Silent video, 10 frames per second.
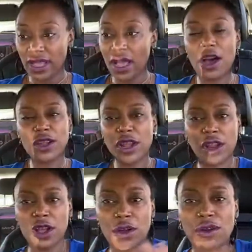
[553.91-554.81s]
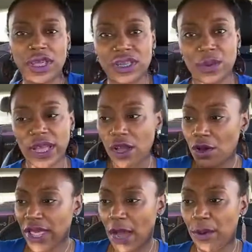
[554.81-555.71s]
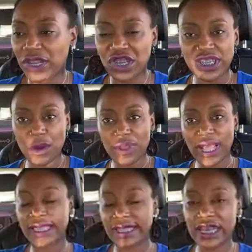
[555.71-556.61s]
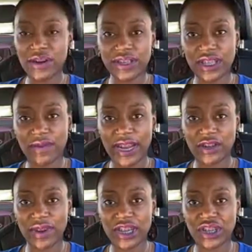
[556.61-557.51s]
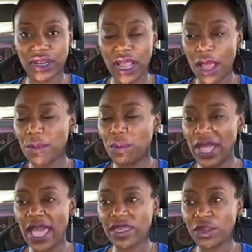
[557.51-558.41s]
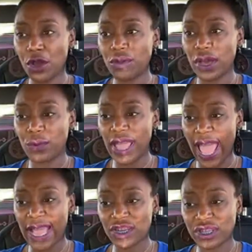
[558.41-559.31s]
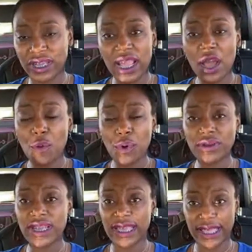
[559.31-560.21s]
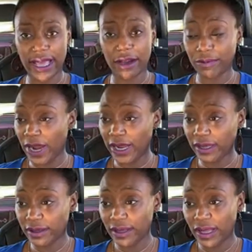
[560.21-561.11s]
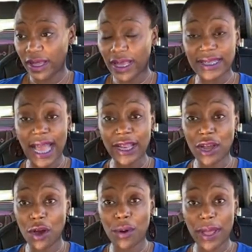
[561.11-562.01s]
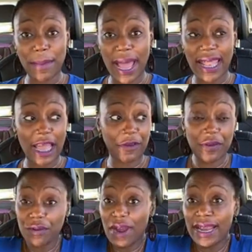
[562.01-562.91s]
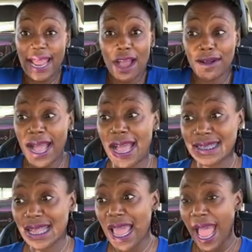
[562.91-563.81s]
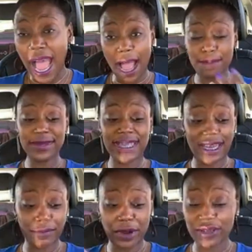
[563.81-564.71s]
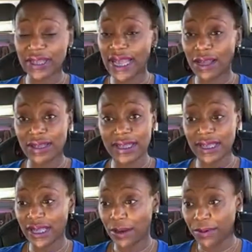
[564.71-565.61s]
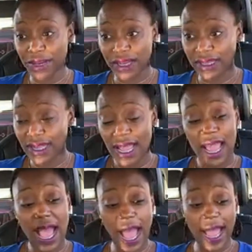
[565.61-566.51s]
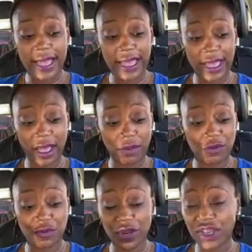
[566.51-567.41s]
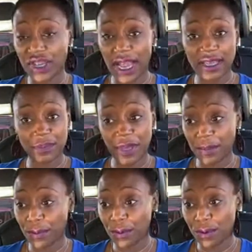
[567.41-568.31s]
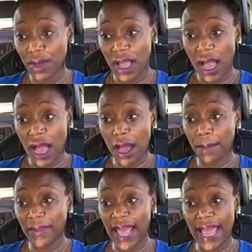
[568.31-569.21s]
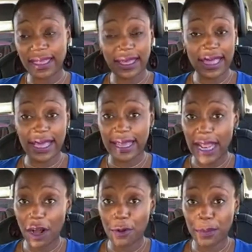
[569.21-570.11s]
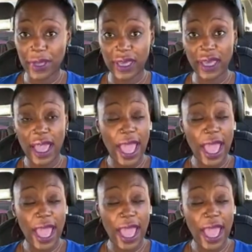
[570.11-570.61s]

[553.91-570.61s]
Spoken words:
Oh, no, go this way, go that way. Just someone that can steer us in the right direction. But we have to know that we actually will take the help, right? Because I know in my life, even right now, guys, I'm sending purses out to celebrities. I am reaching out to people that I think that can help me.